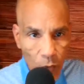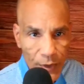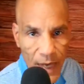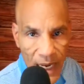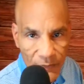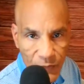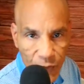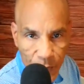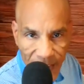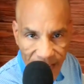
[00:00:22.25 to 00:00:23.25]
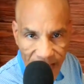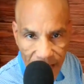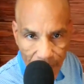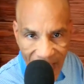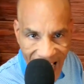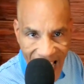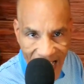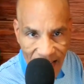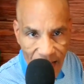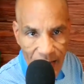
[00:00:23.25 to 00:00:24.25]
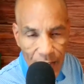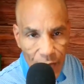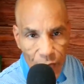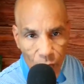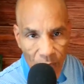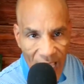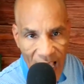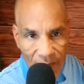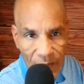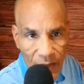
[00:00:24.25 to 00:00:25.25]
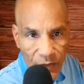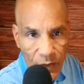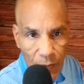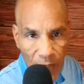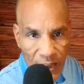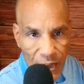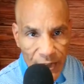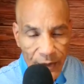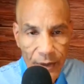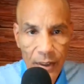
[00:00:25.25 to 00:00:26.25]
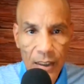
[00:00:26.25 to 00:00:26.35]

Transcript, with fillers: When you have too many in the past, you have depression.